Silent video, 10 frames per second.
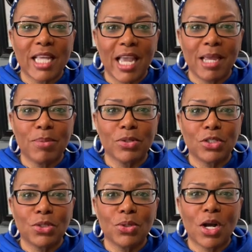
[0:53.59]
able
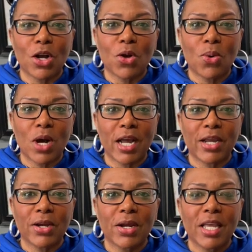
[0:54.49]
to
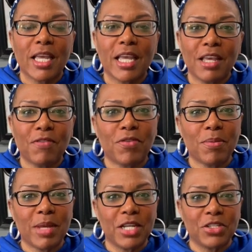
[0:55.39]
acquire
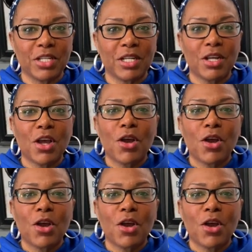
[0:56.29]
information